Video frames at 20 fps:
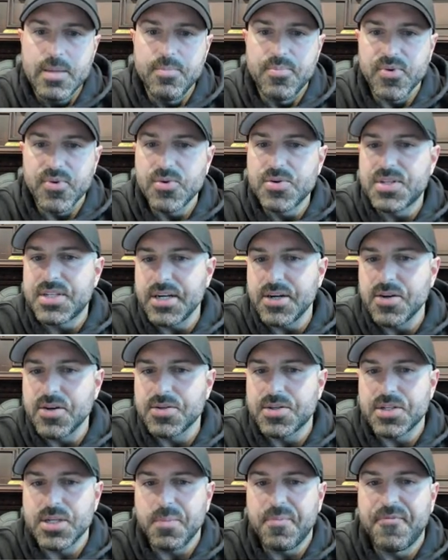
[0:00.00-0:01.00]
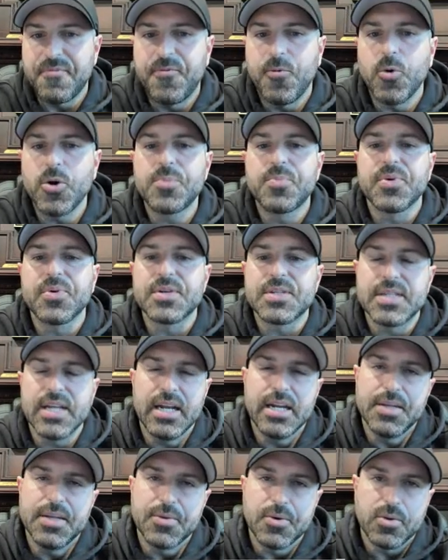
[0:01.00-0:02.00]
Bruce Sears is up
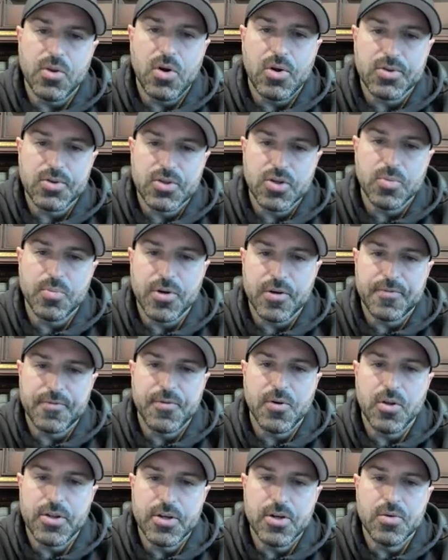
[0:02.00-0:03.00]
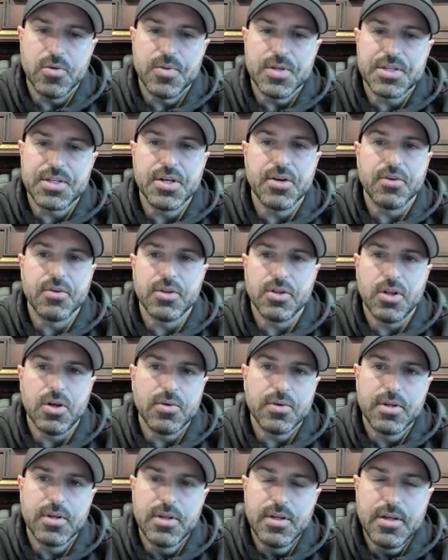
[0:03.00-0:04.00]
40% in their long-term portfolio this year
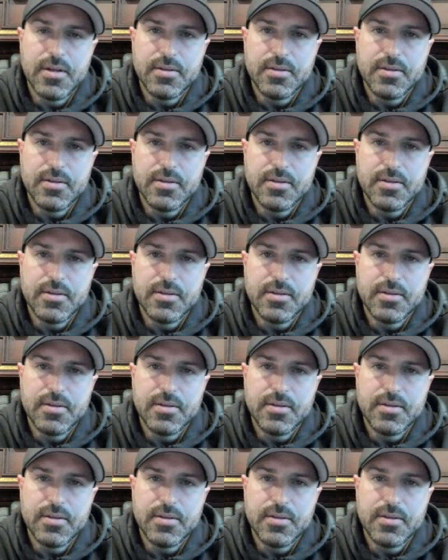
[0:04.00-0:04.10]
alone.